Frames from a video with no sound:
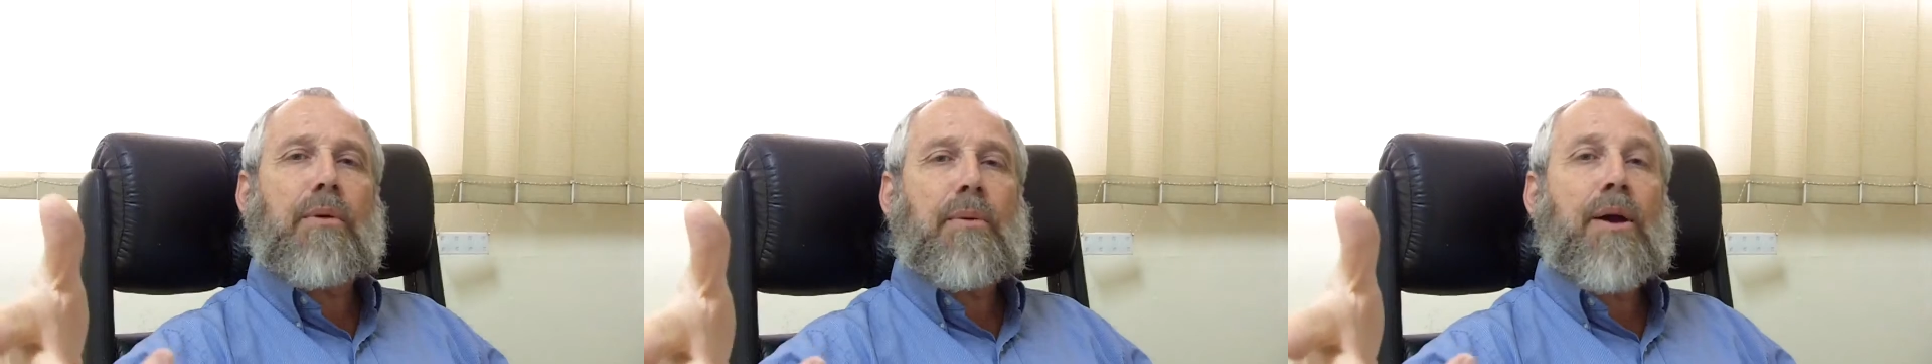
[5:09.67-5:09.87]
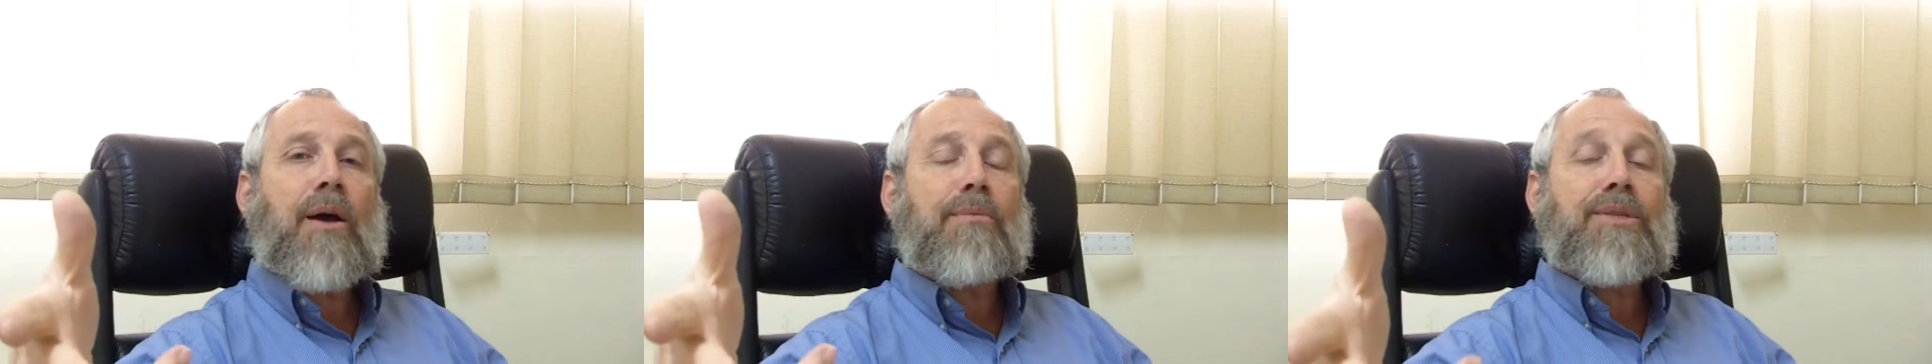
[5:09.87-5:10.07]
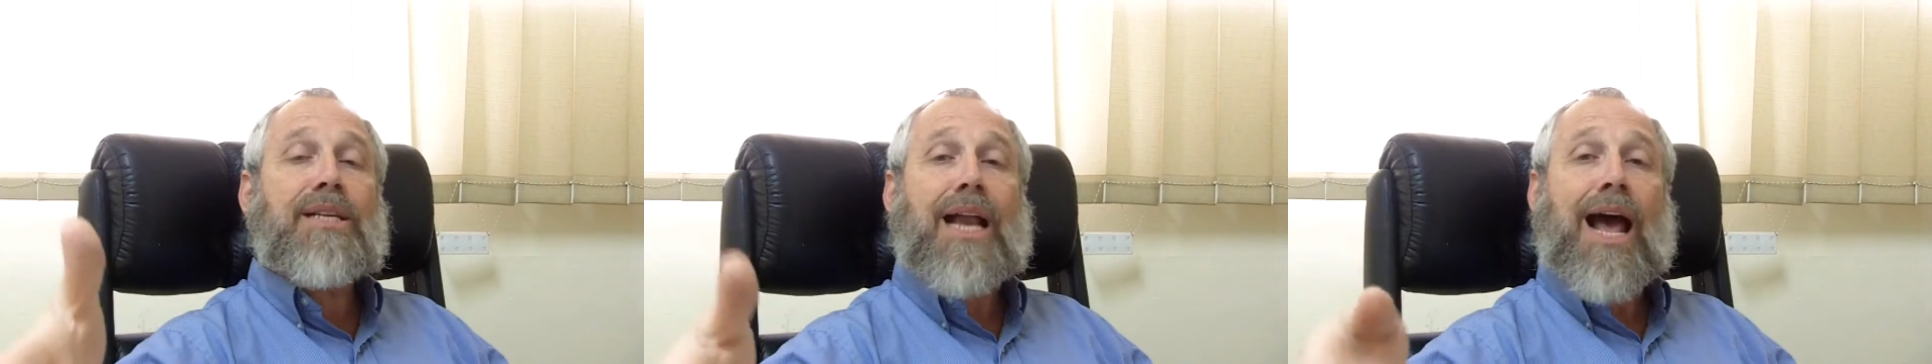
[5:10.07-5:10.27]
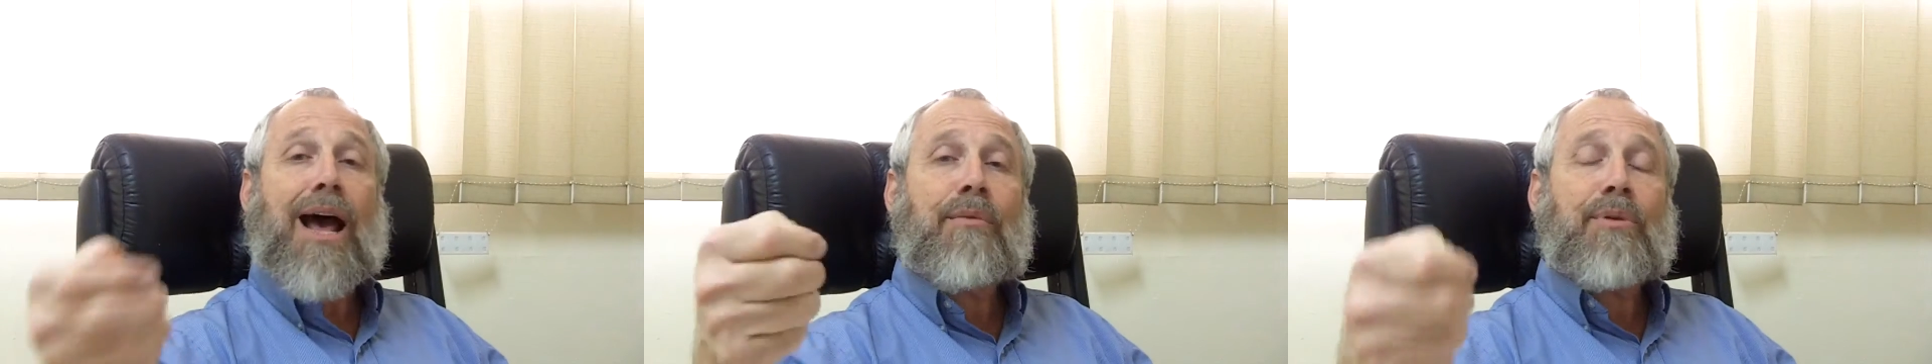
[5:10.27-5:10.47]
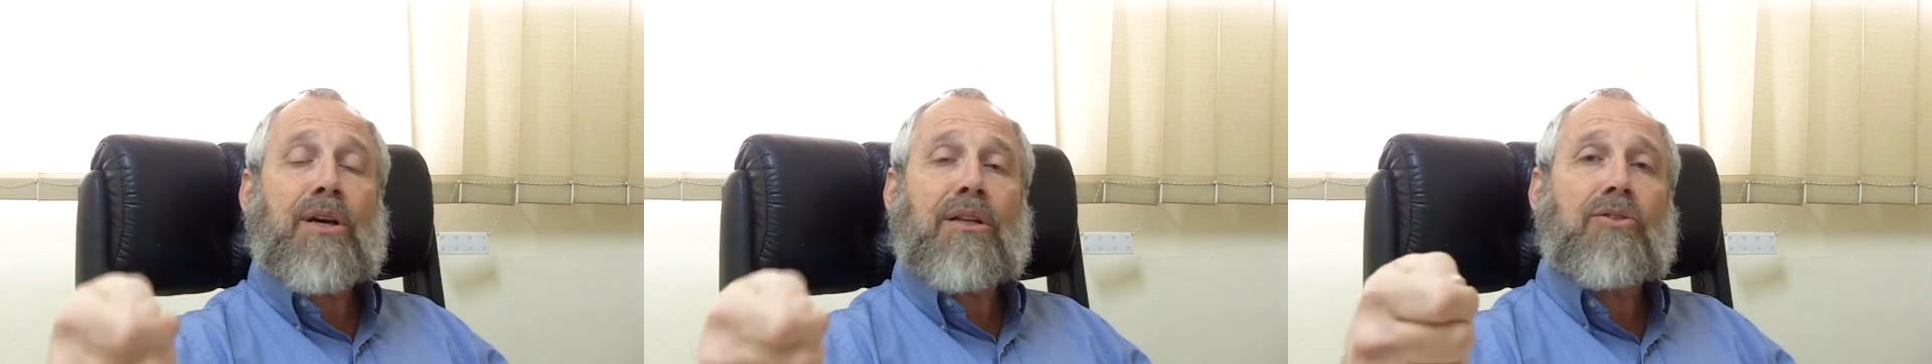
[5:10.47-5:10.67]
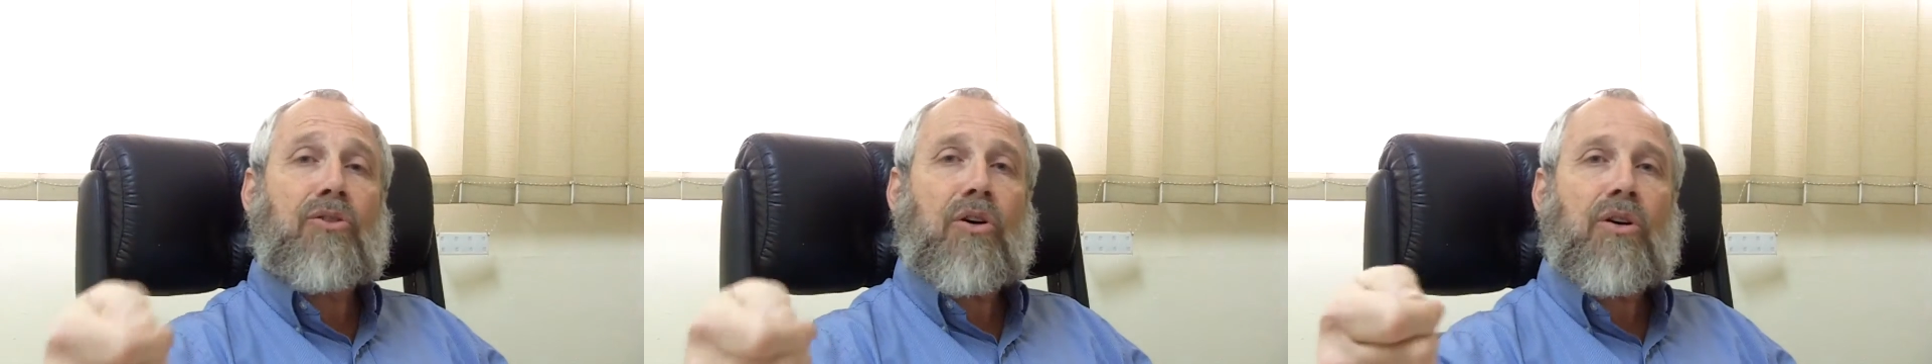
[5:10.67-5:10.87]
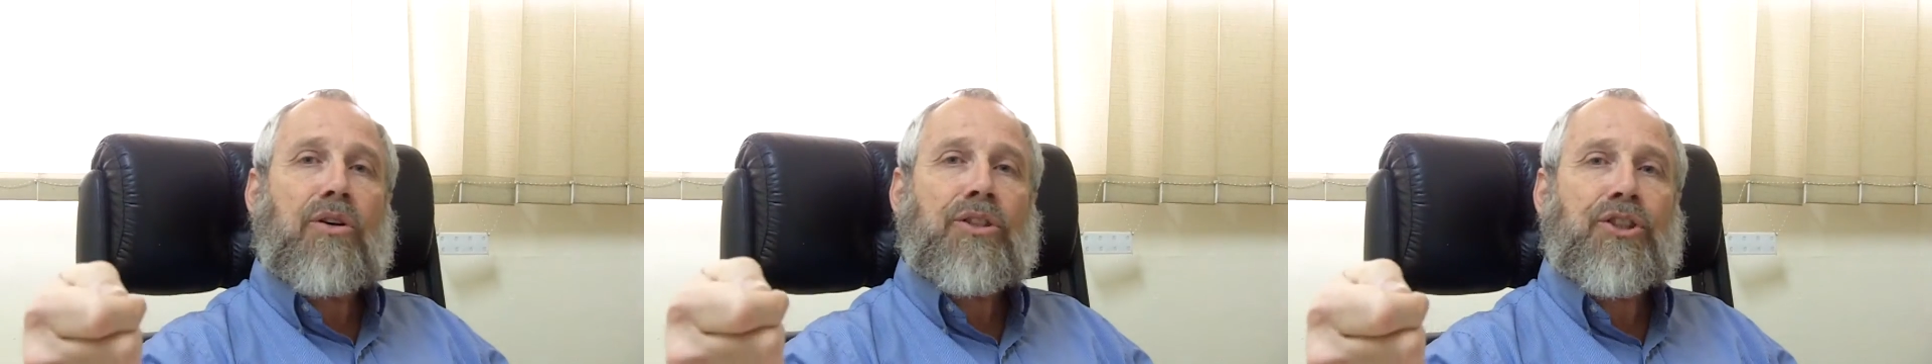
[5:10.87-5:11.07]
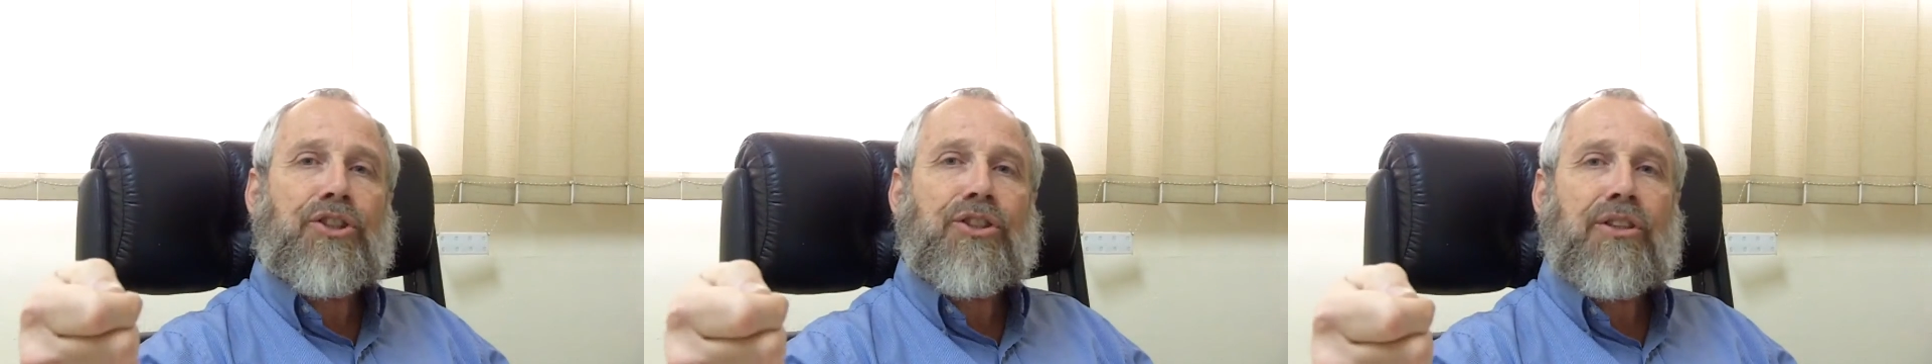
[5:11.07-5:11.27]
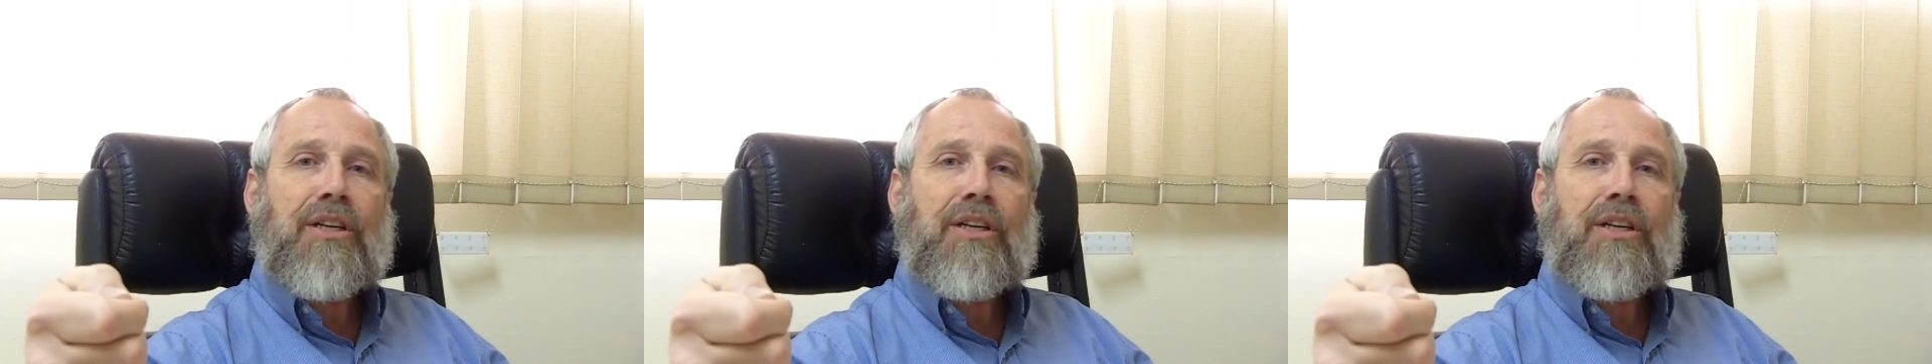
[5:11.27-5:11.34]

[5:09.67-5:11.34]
that becomes an Am Kadosh,